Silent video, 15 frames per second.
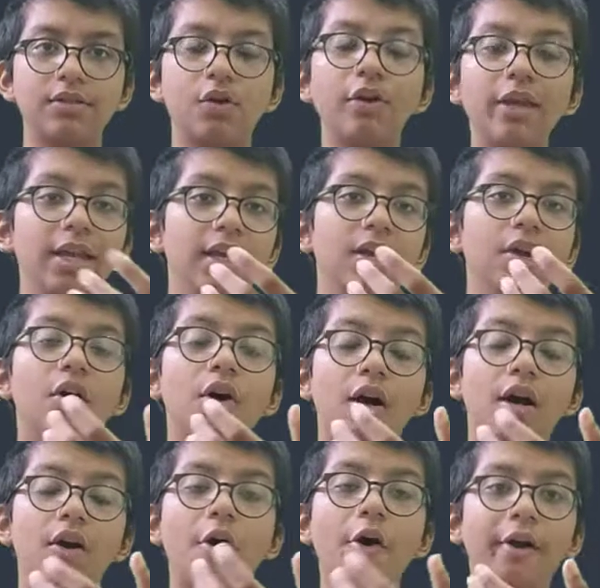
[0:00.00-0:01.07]
Okay,
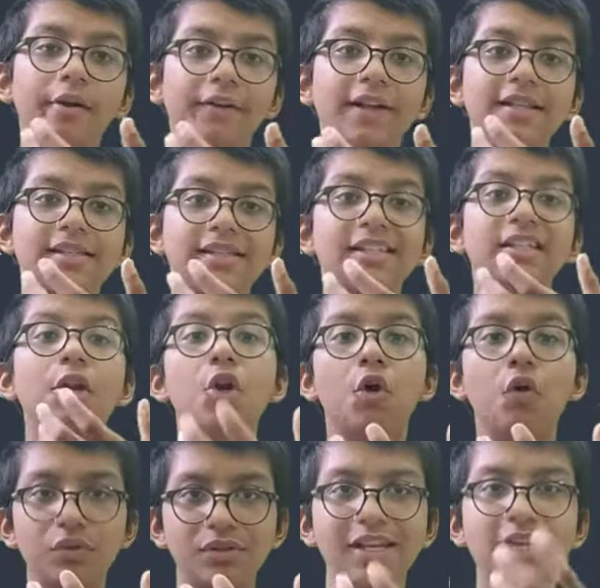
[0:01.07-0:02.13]
or you can say the
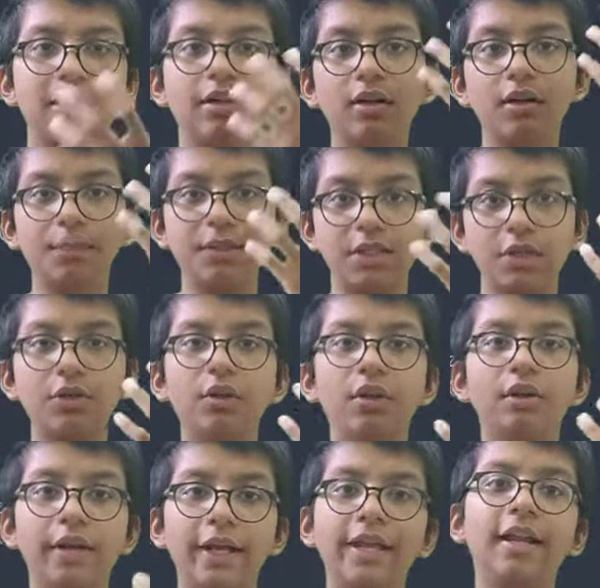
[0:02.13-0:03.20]
nodes in the
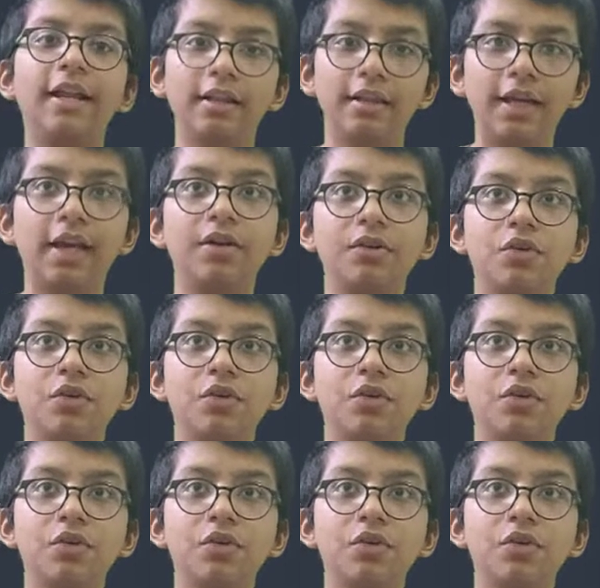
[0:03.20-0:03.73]
particular hidden layer.